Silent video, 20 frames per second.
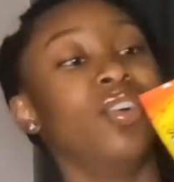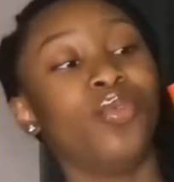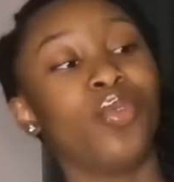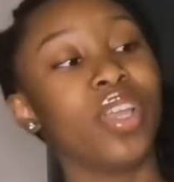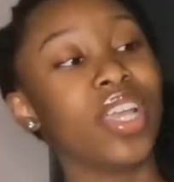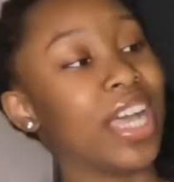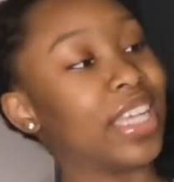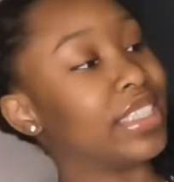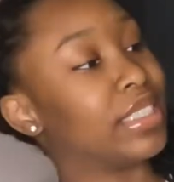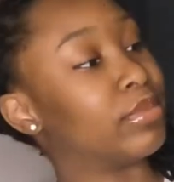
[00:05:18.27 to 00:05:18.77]

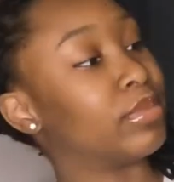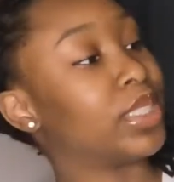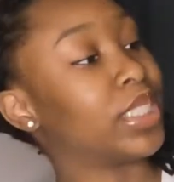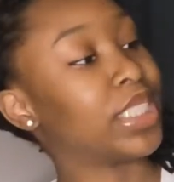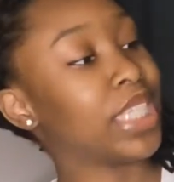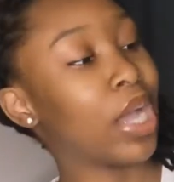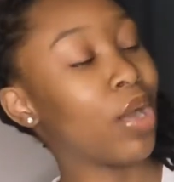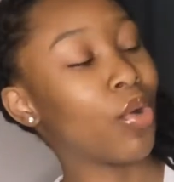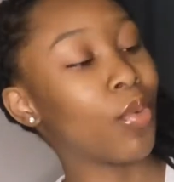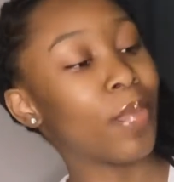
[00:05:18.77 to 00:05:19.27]
We got some
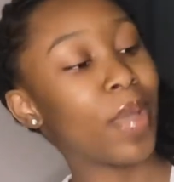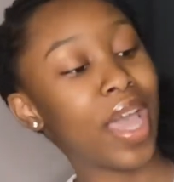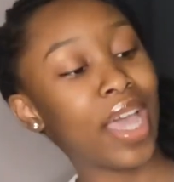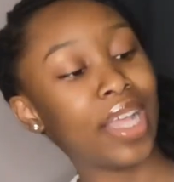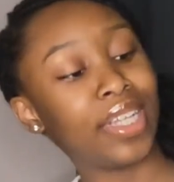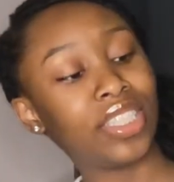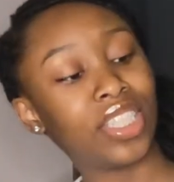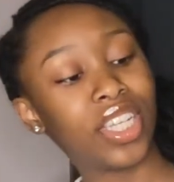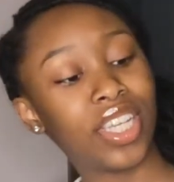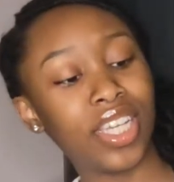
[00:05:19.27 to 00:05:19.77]
Sour
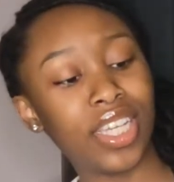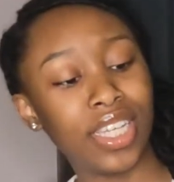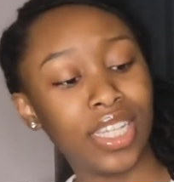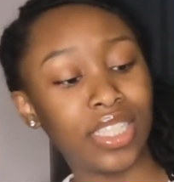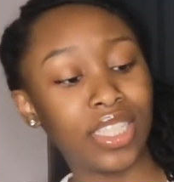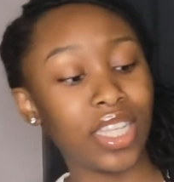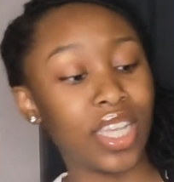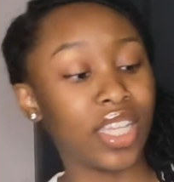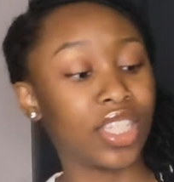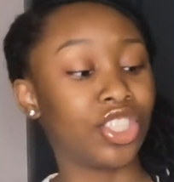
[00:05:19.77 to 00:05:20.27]
Patch
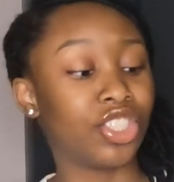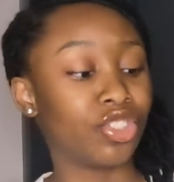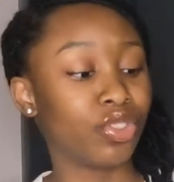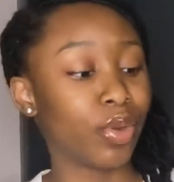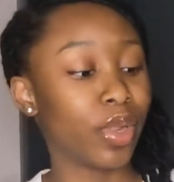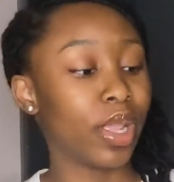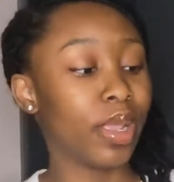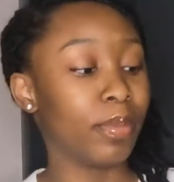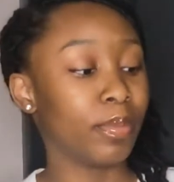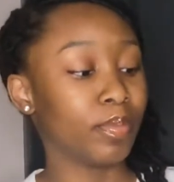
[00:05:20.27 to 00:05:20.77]
Kids
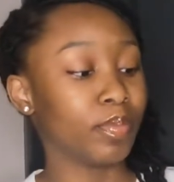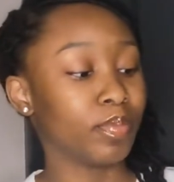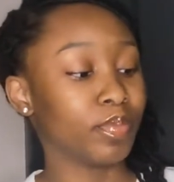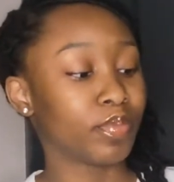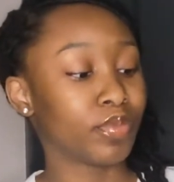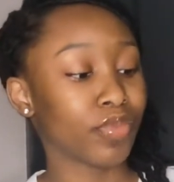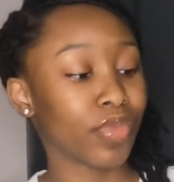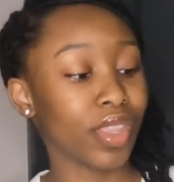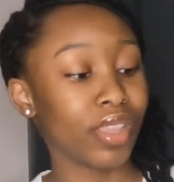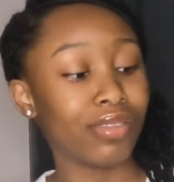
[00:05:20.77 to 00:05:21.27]
Extreme
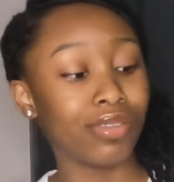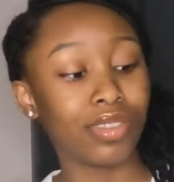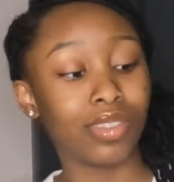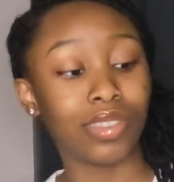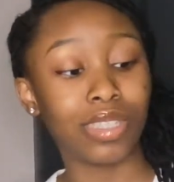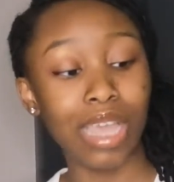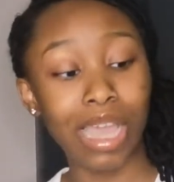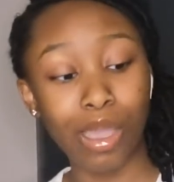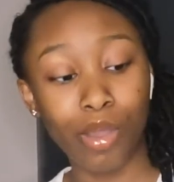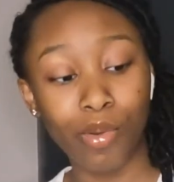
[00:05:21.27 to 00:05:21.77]

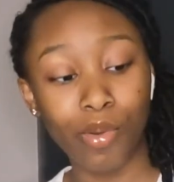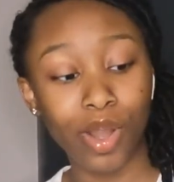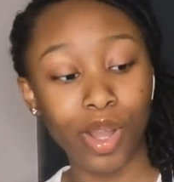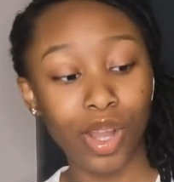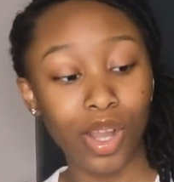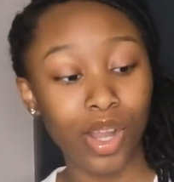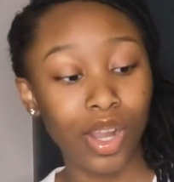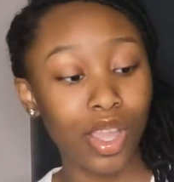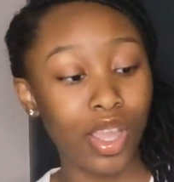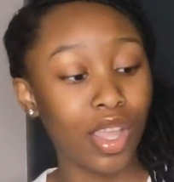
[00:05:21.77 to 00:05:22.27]

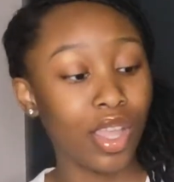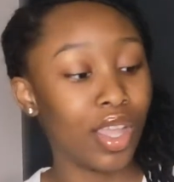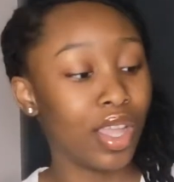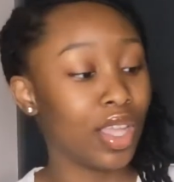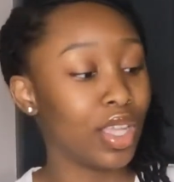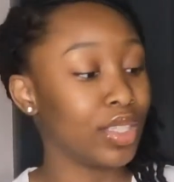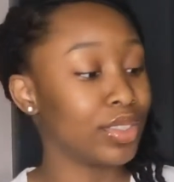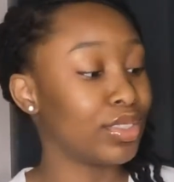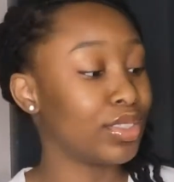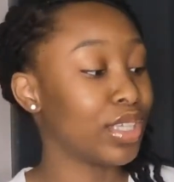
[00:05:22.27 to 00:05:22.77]
Sour,
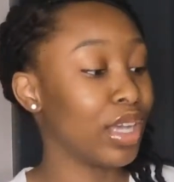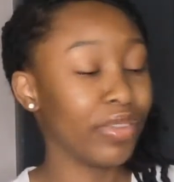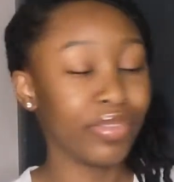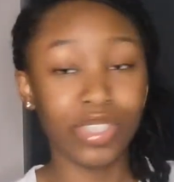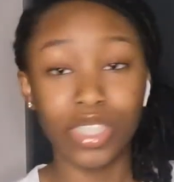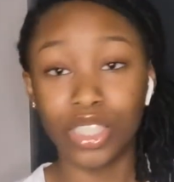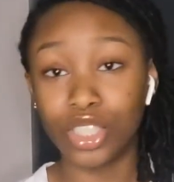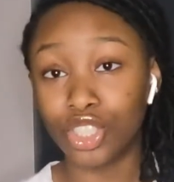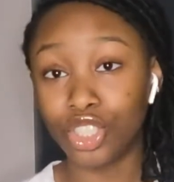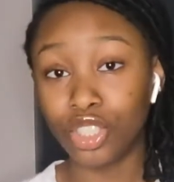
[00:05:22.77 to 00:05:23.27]

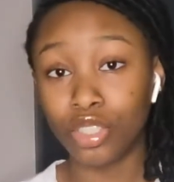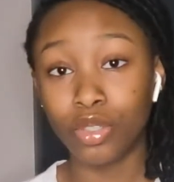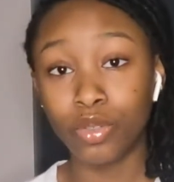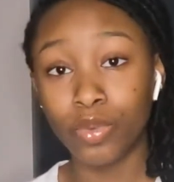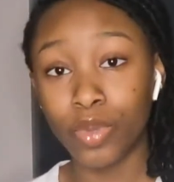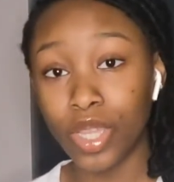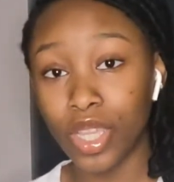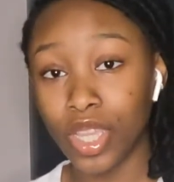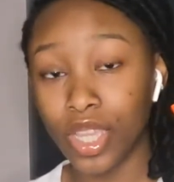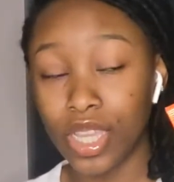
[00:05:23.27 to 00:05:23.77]
soft and
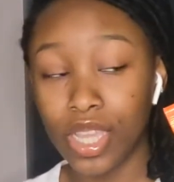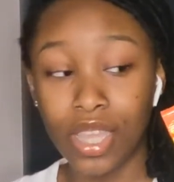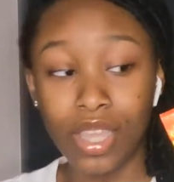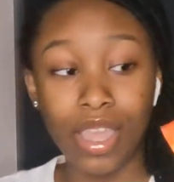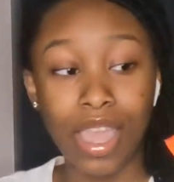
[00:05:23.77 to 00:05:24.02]
chewy.